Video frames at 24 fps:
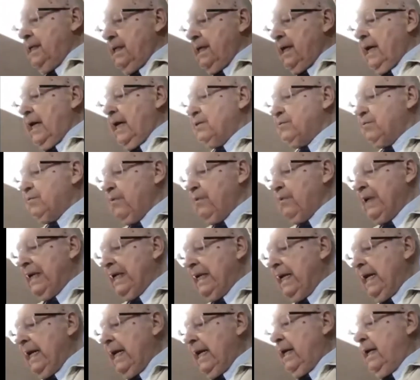That's what we
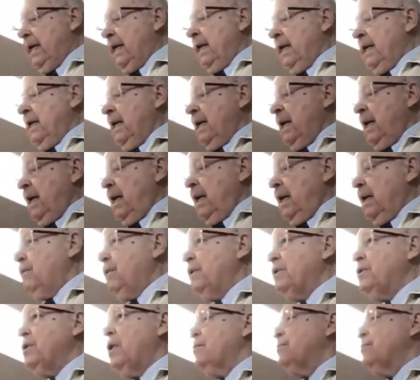need. We talked